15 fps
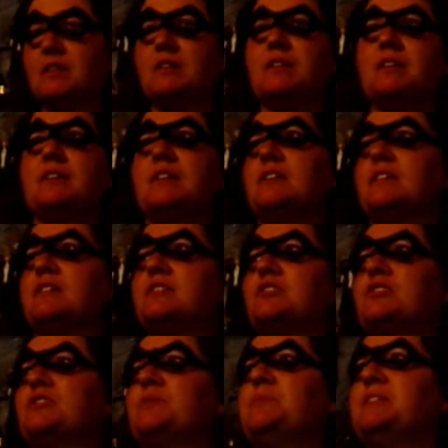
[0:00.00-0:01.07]
And so
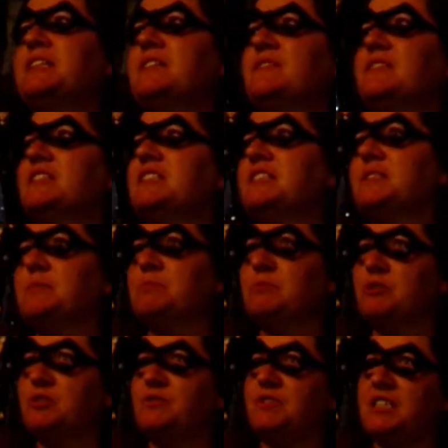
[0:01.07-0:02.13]
I'm gonna give this
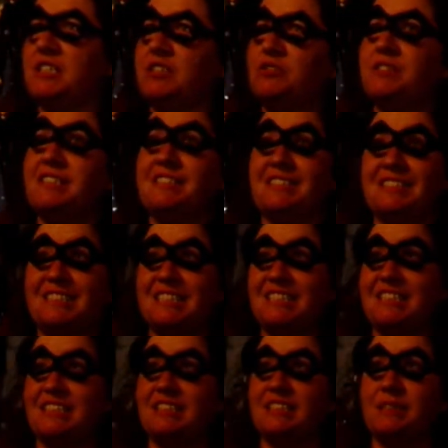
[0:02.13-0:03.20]
movie. I know I didn't say
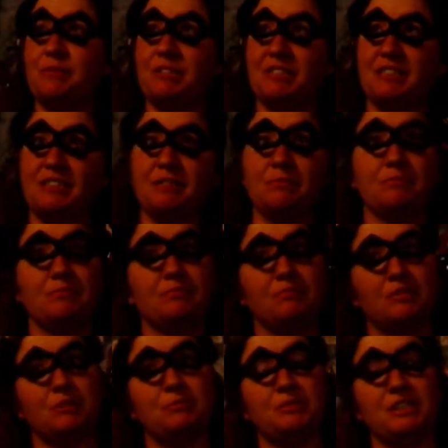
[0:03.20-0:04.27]
everything, but
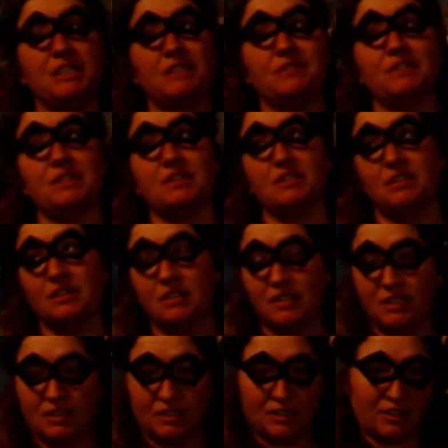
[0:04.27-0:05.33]
I'm gonna give it
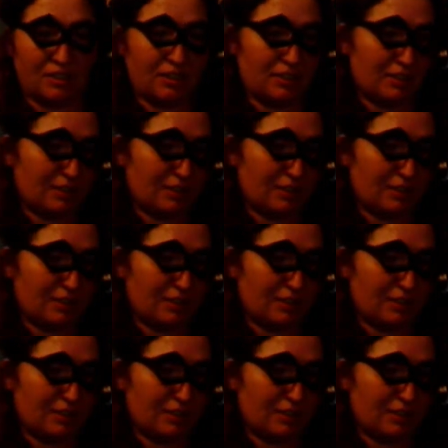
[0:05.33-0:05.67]
a